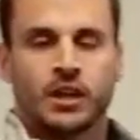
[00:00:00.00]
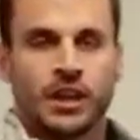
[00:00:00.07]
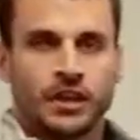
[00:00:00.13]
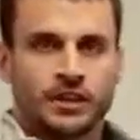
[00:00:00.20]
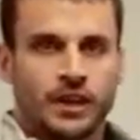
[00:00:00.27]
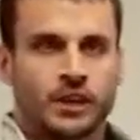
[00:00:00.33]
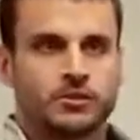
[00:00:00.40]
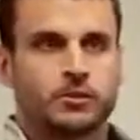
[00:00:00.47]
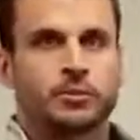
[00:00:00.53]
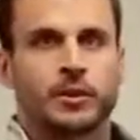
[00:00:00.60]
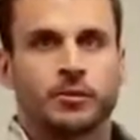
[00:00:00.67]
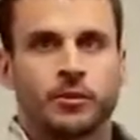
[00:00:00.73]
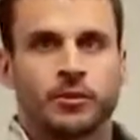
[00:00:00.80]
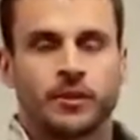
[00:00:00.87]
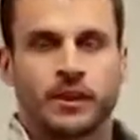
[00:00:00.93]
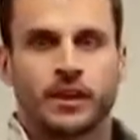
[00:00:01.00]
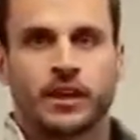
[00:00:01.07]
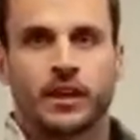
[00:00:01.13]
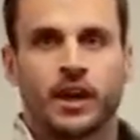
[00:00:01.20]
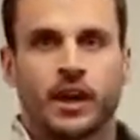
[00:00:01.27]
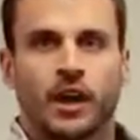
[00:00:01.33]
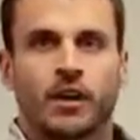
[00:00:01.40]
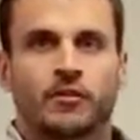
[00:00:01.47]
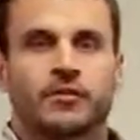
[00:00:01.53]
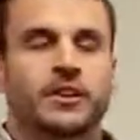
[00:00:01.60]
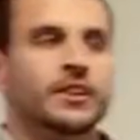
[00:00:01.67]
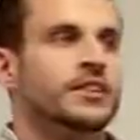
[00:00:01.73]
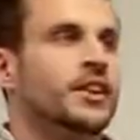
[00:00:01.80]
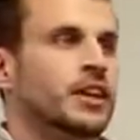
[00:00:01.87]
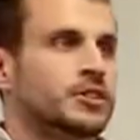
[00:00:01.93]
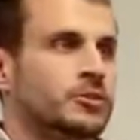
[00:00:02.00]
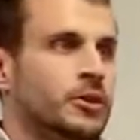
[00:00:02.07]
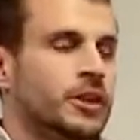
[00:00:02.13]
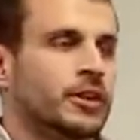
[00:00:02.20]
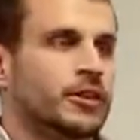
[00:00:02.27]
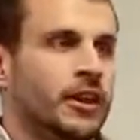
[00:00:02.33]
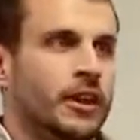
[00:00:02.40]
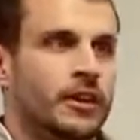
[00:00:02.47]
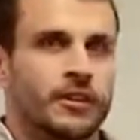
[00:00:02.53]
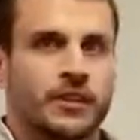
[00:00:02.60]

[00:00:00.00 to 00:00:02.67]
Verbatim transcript: a lot of times when people think of the industrial internet